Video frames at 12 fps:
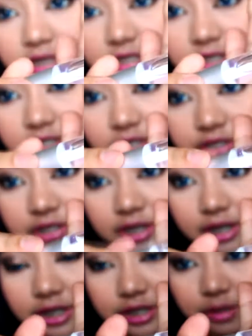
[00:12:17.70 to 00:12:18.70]
this just
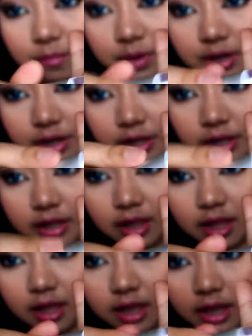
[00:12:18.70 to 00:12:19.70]
a
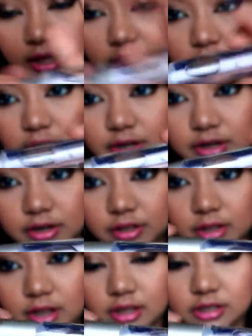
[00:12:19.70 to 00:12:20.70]
typical clear
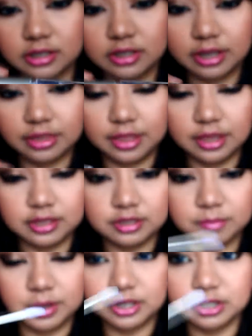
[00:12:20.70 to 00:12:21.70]
gloss nothing
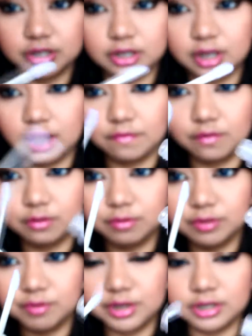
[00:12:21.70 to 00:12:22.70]
special I've
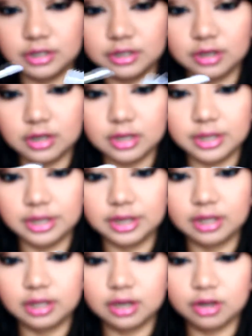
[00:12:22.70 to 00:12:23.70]
always wanted a
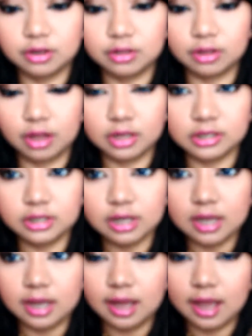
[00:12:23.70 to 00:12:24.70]
clear gloss
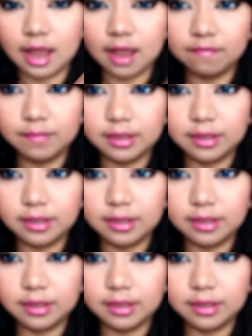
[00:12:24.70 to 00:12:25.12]
I have